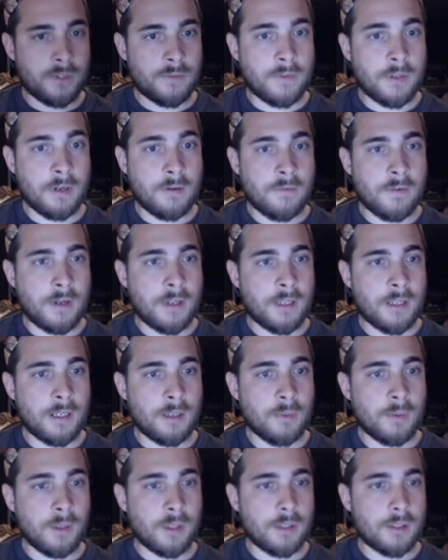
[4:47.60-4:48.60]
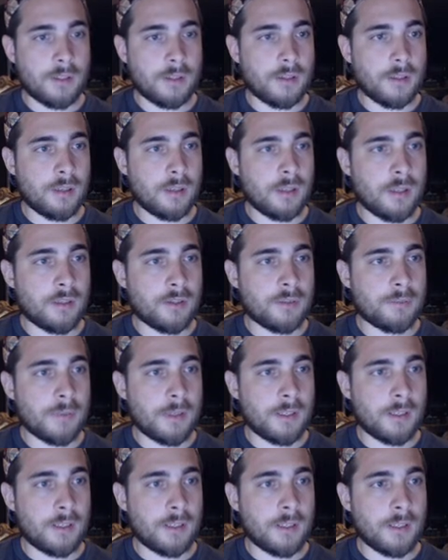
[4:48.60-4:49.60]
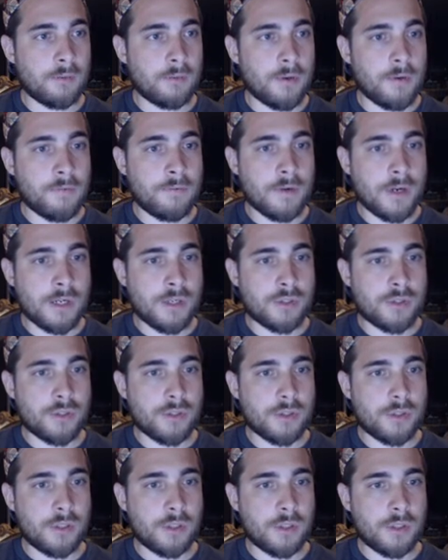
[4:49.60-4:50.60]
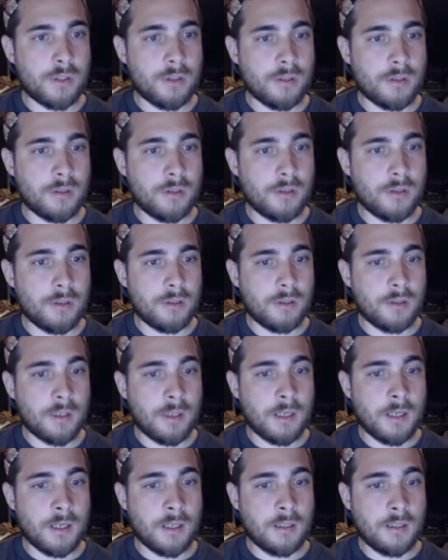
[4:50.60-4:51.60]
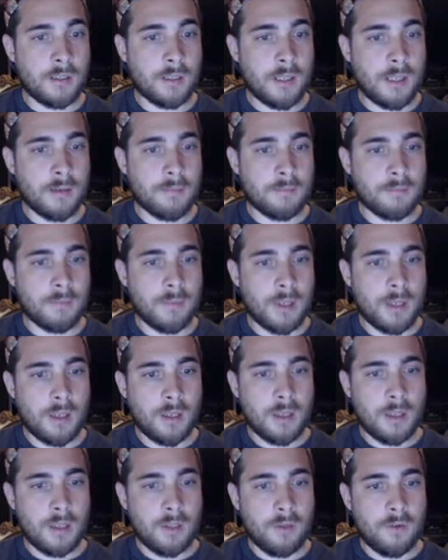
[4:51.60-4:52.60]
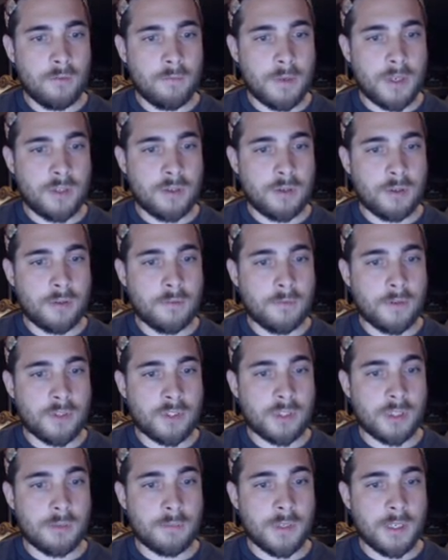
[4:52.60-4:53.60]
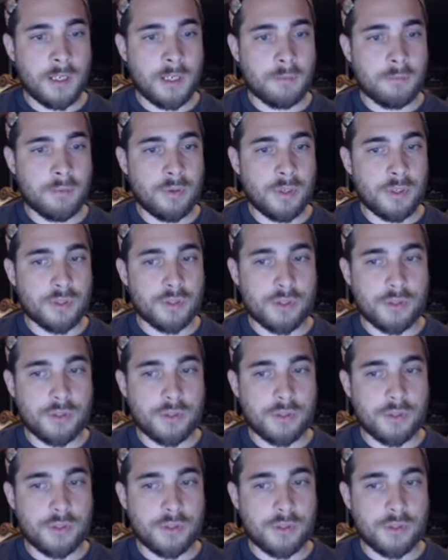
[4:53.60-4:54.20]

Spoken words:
verify that it worked just by clicking refresh. And look at that. You've made your first commit and push.